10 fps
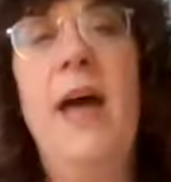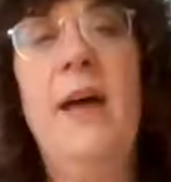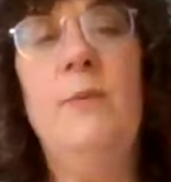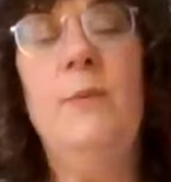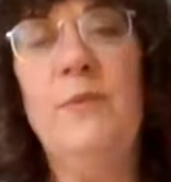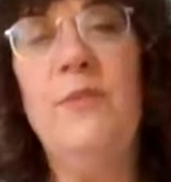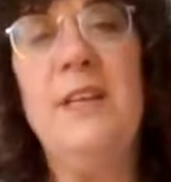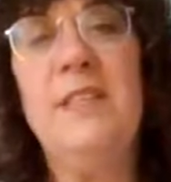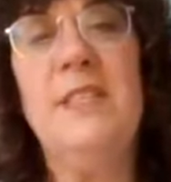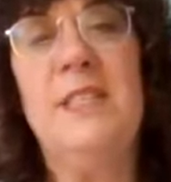And when
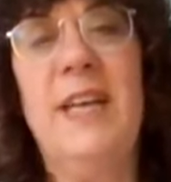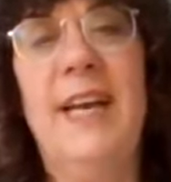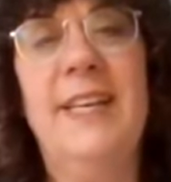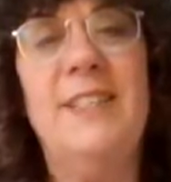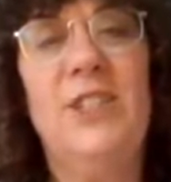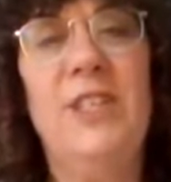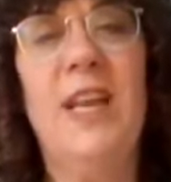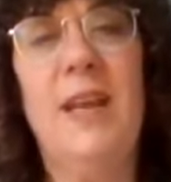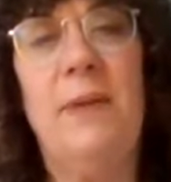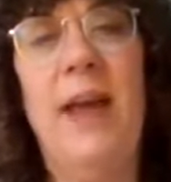Frances died, she
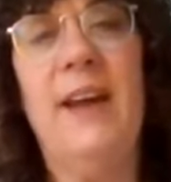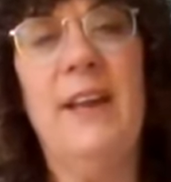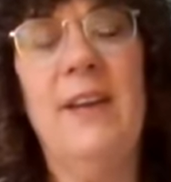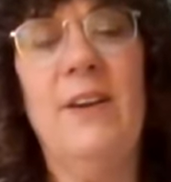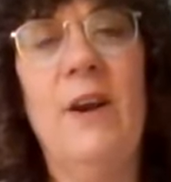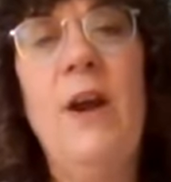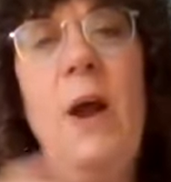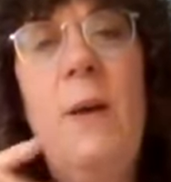came back here,